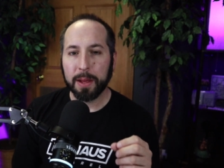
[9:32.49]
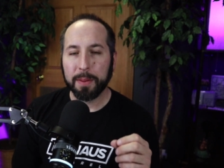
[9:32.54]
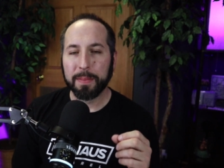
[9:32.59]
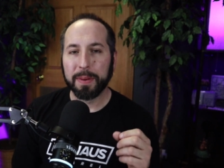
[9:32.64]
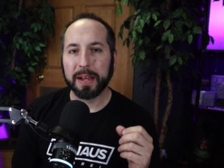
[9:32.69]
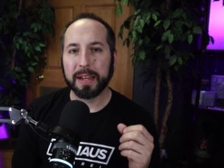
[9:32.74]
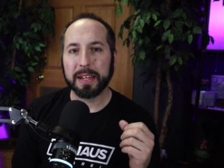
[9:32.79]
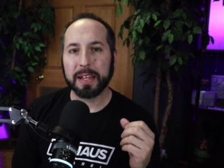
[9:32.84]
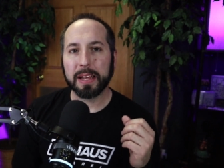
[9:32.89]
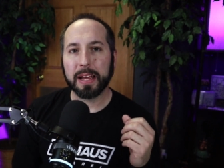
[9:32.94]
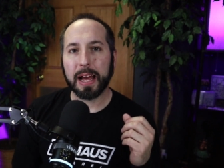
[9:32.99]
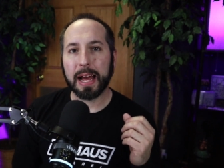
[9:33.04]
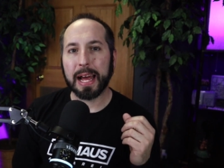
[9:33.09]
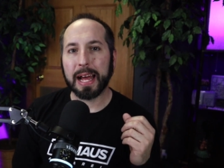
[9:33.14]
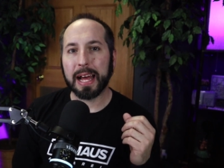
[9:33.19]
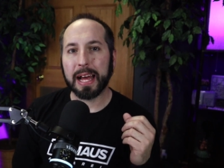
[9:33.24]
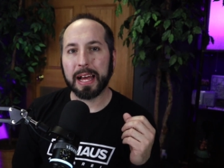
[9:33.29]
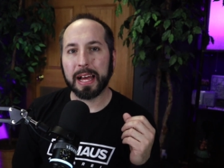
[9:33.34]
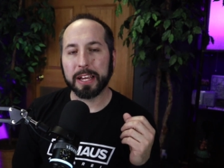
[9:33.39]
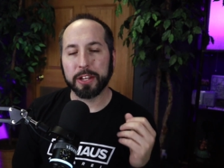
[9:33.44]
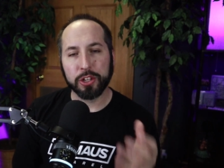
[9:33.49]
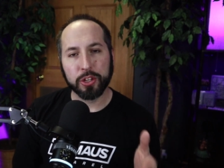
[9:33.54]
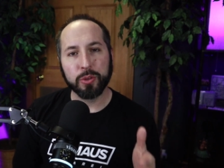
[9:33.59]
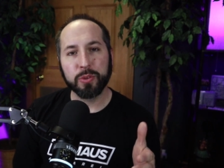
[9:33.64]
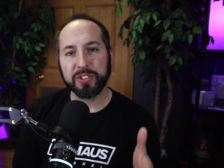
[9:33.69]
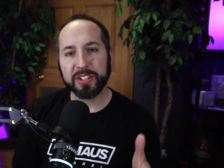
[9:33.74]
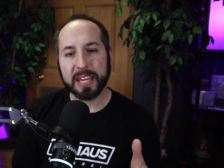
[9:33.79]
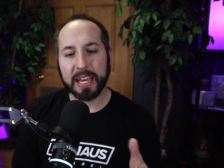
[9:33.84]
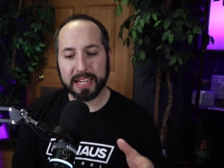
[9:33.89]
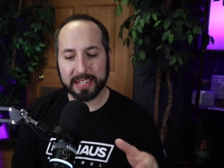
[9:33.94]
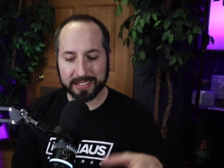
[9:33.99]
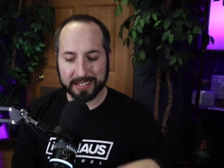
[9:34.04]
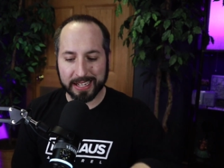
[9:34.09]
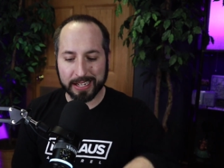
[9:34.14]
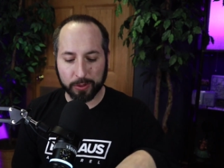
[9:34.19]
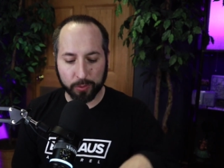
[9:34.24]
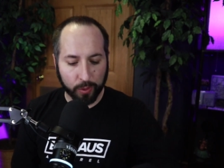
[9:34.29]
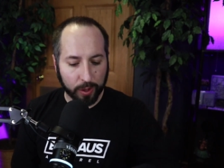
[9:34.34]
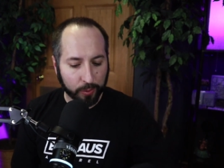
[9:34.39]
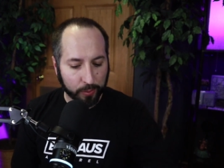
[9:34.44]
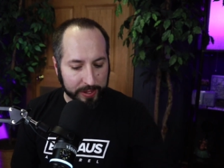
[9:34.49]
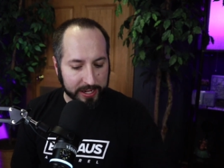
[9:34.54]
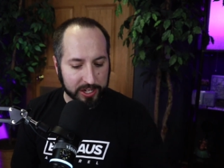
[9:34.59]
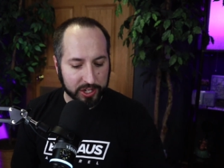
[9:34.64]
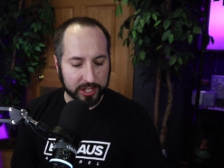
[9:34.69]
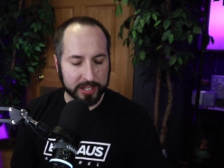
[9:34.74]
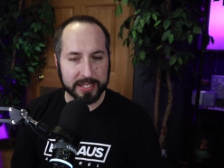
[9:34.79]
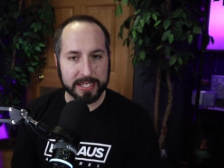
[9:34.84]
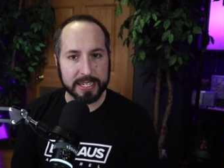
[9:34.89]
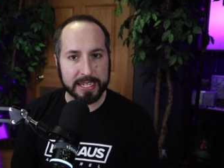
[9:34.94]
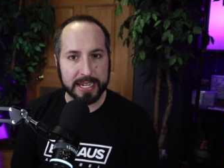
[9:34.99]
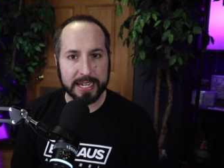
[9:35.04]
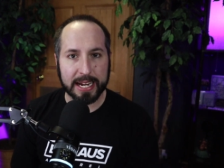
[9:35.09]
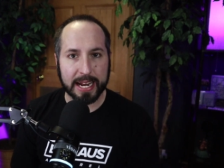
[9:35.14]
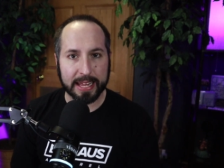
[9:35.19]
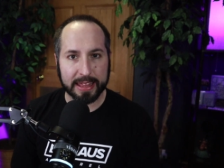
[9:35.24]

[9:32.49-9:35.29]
but Uh, a use case like what we just did,